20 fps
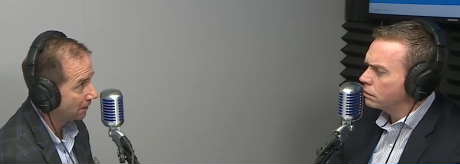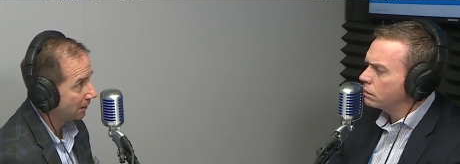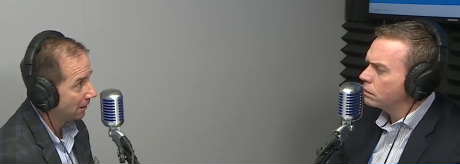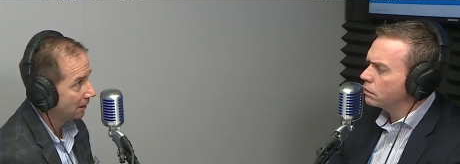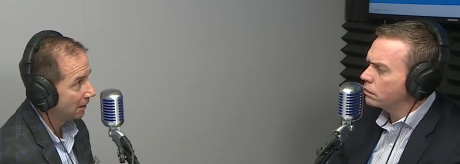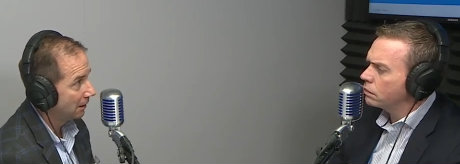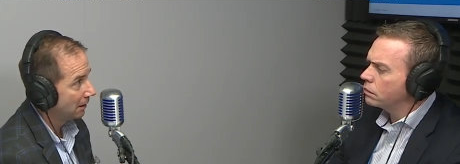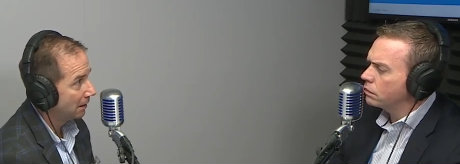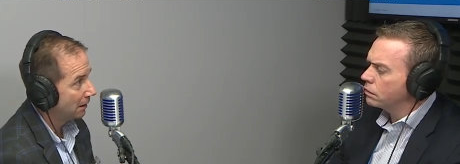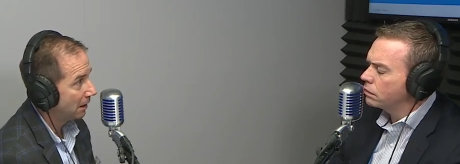
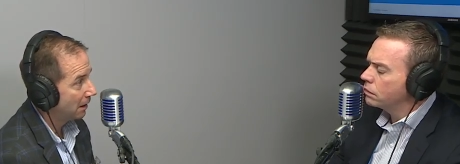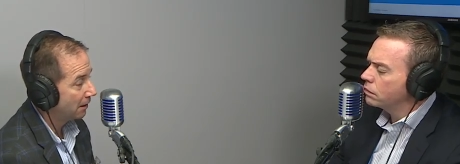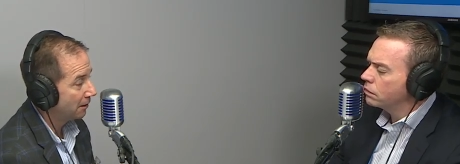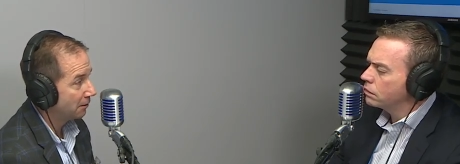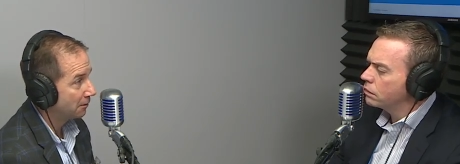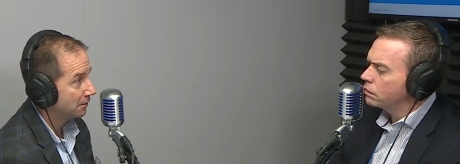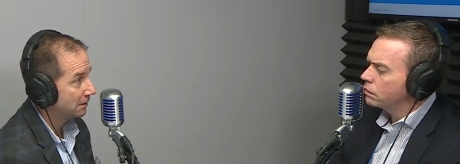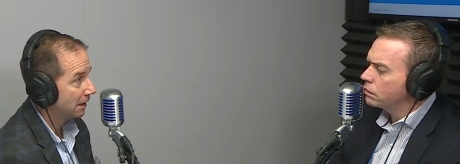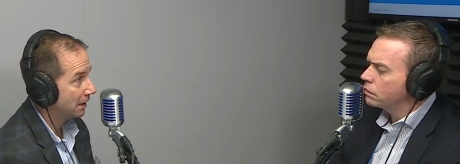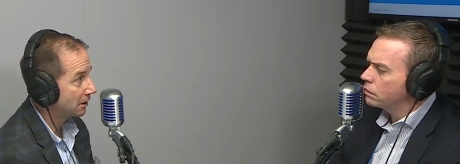Speaker 1: Mm-hmm. Uh,
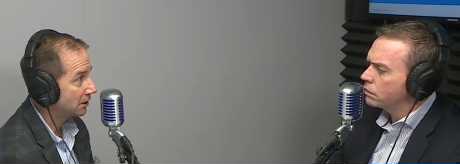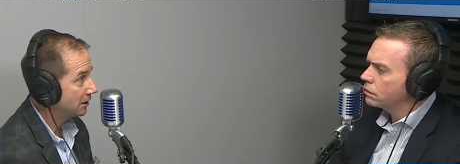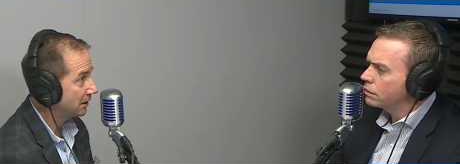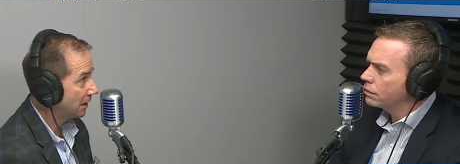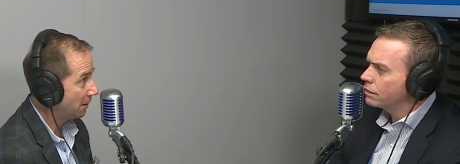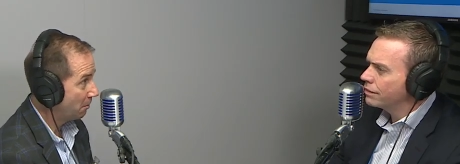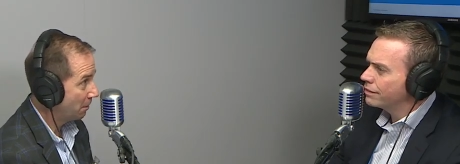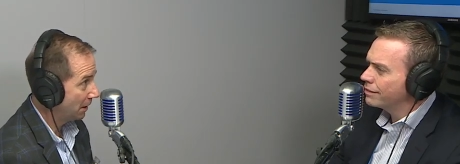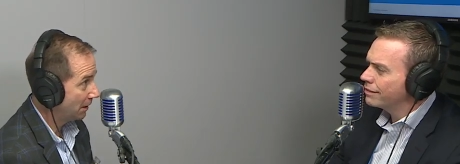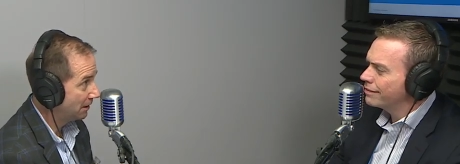there's actually
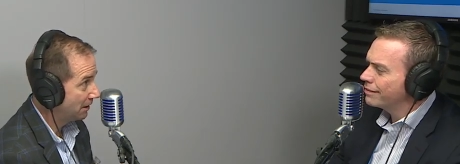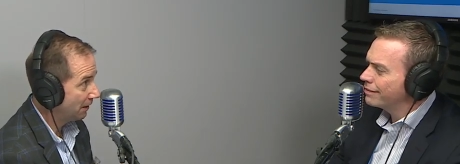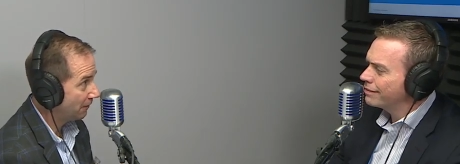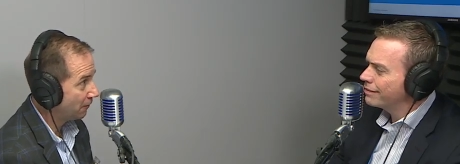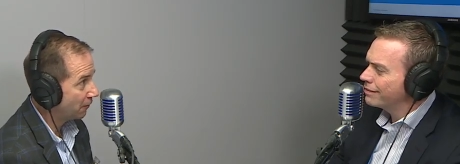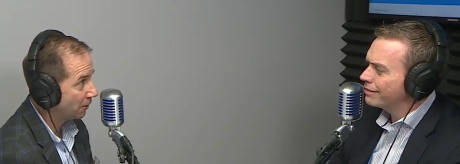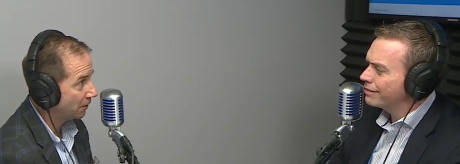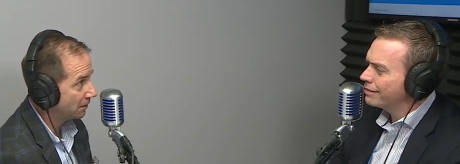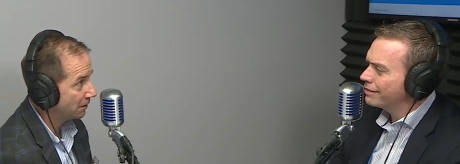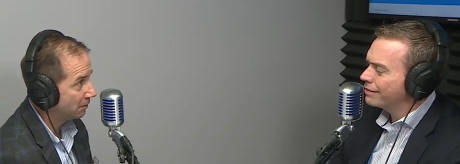a big
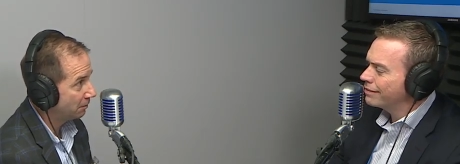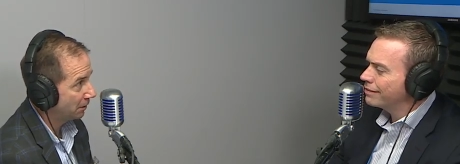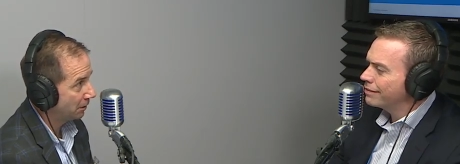difference